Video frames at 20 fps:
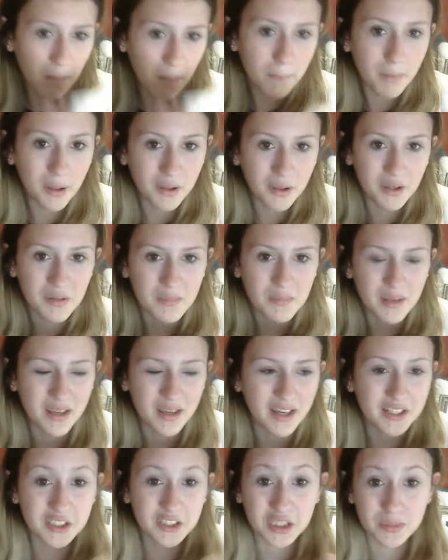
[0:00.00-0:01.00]
Pardon me,
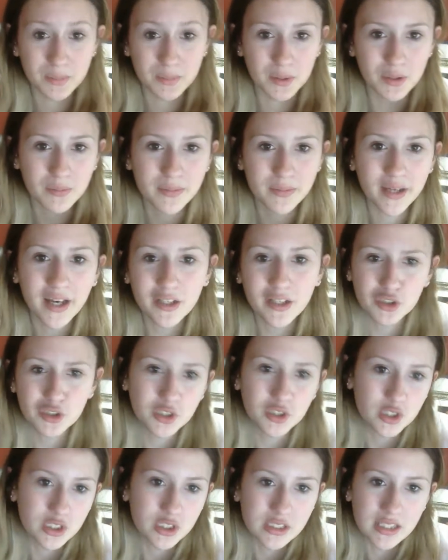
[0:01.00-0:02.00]
I just burped. I should
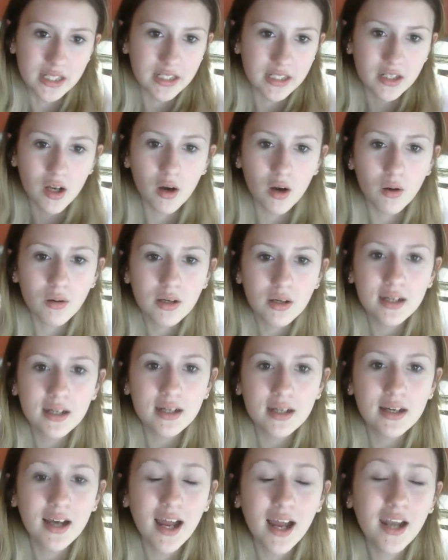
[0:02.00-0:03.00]
have just let it go.
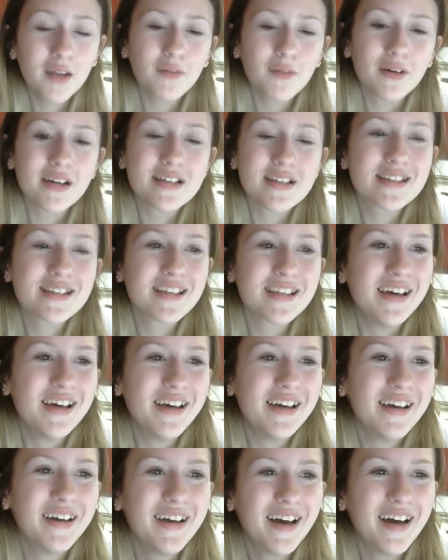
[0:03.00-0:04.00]
Anyways,
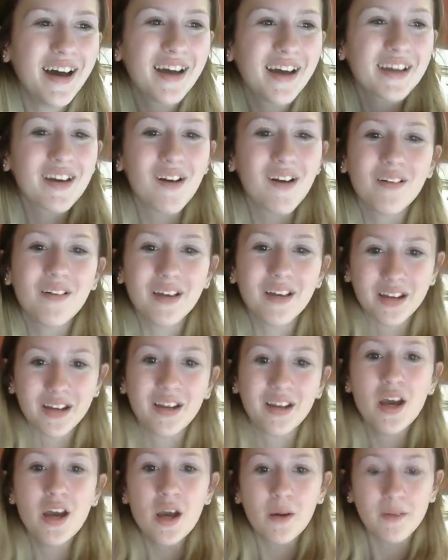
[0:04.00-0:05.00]
I go in
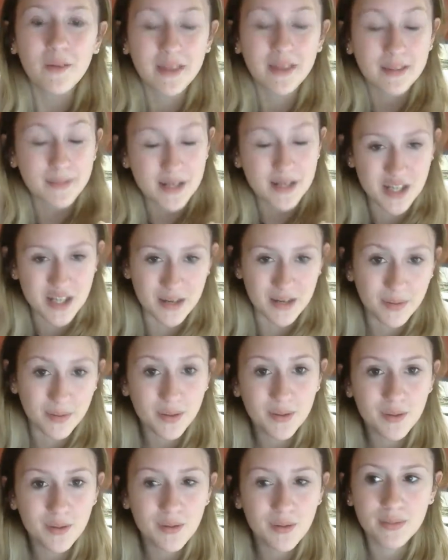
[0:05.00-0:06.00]
with my
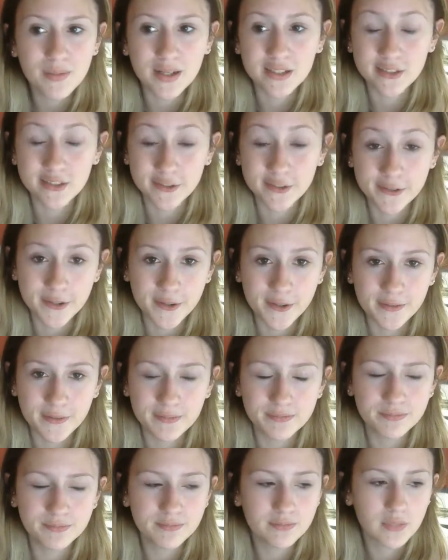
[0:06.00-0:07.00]
shampoo by
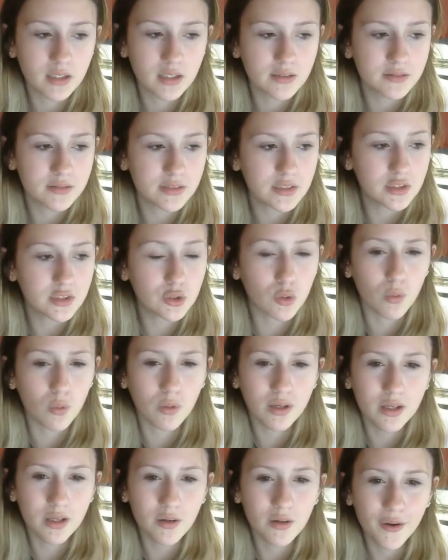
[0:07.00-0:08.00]

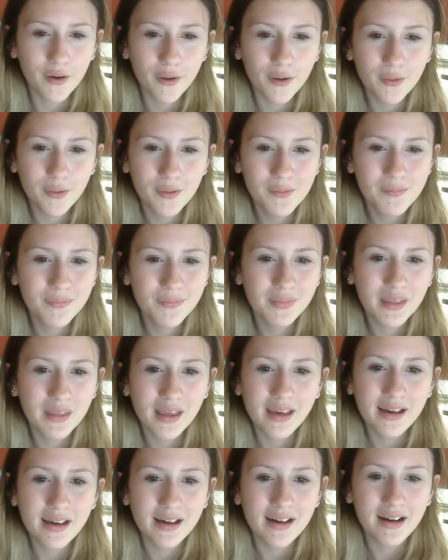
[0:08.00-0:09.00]
Joico.
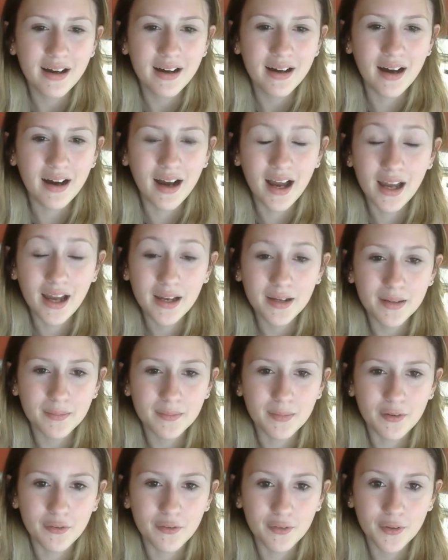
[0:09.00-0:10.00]
I
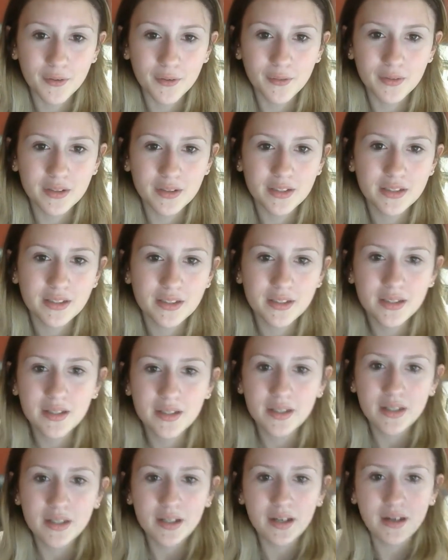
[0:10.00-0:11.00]
am a fruit.
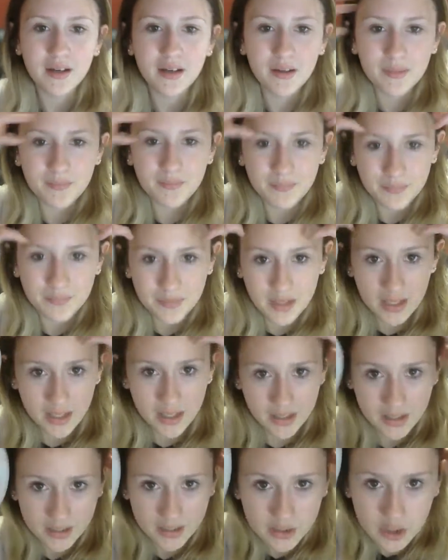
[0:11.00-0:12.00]

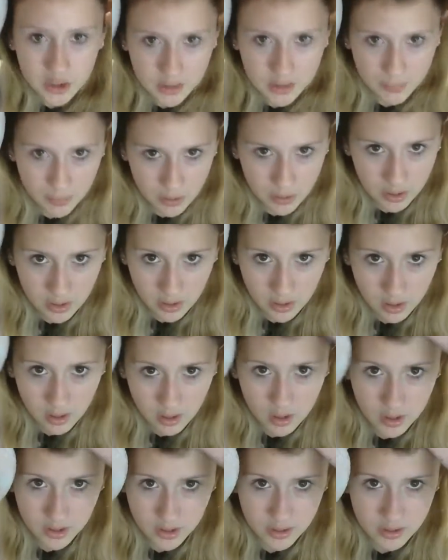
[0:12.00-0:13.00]
And I just put it
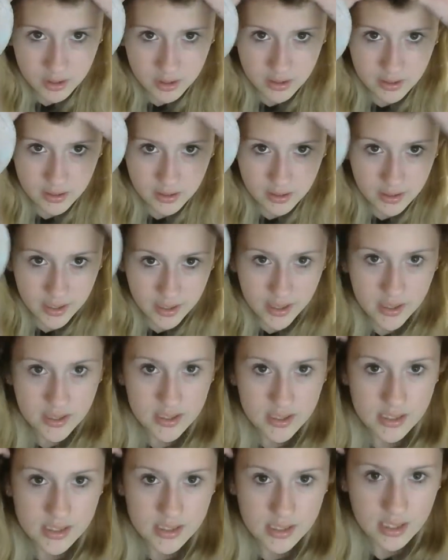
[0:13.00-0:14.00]
on
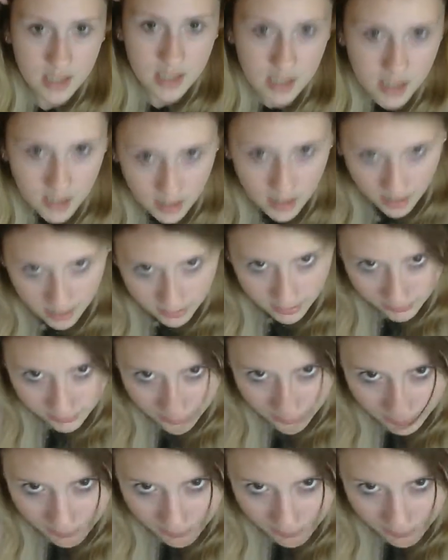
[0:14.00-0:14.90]
this and the